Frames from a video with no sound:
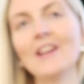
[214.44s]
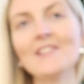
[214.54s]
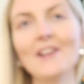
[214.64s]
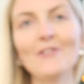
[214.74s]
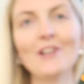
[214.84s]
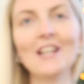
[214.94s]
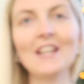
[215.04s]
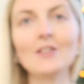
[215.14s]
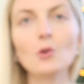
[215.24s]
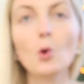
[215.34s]
has a
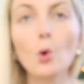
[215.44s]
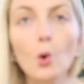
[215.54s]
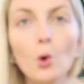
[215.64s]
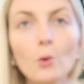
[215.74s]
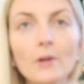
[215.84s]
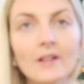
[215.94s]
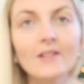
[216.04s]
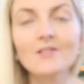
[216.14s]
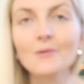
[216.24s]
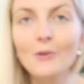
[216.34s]
really, oh, it
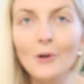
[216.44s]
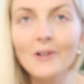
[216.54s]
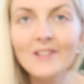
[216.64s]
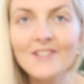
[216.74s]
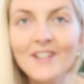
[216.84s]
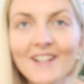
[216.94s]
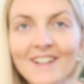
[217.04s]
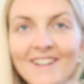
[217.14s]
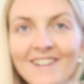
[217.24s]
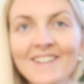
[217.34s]
doesn't focus.
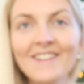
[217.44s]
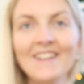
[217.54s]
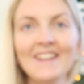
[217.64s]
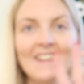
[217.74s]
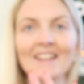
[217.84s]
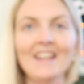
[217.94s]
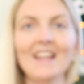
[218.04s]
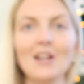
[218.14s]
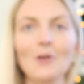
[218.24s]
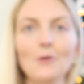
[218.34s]

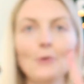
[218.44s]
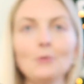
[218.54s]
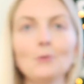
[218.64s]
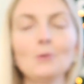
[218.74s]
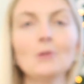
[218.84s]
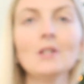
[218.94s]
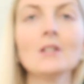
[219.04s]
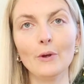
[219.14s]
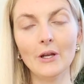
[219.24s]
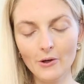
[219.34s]
Hello,
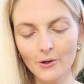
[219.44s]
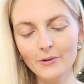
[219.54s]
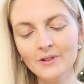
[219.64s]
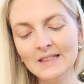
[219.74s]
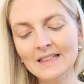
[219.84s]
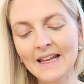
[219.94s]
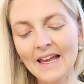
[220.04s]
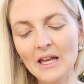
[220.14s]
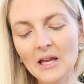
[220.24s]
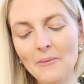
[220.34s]
there we go.
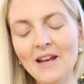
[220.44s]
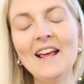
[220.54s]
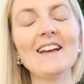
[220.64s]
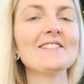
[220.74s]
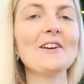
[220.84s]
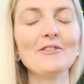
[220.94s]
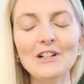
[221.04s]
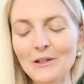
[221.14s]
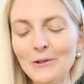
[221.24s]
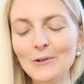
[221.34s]
It has a
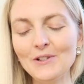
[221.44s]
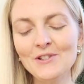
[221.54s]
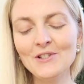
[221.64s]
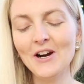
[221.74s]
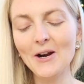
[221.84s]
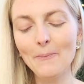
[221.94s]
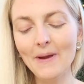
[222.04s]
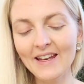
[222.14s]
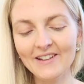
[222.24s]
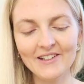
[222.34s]
really cute star
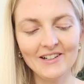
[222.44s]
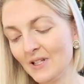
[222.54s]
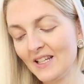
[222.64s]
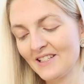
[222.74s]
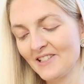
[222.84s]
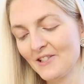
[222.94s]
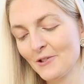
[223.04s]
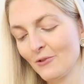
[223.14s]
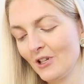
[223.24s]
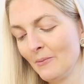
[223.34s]
pattern, but yes, it's
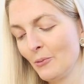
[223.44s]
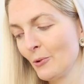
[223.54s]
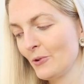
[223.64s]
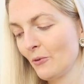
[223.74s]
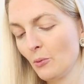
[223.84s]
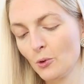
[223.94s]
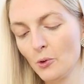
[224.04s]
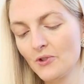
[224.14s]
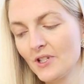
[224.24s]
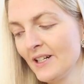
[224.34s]
a really beautiful
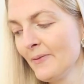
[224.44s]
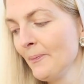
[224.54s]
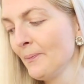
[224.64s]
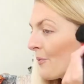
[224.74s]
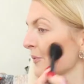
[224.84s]
bronzer.